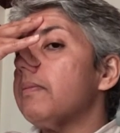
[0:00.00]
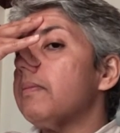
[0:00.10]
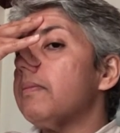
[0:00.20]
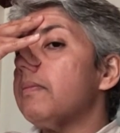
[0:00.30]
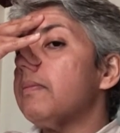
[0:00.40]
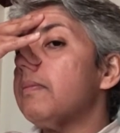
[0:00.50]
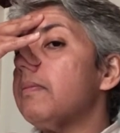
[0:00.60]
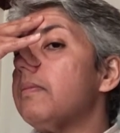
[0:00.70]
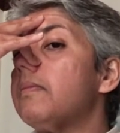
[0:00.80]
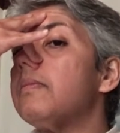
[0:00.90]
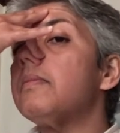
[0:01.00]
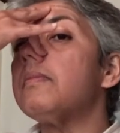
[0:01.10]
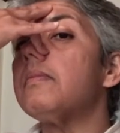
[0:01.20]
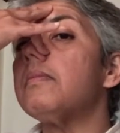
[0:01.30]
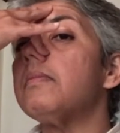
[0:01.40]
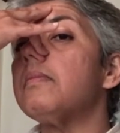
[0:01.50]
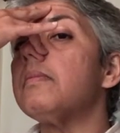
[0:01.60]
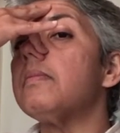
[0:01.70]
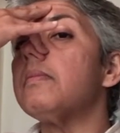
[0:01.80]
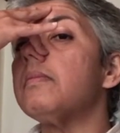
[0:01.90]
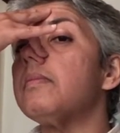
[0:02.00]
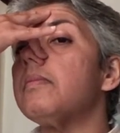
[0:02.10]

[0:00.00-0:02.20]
Nobody speaks.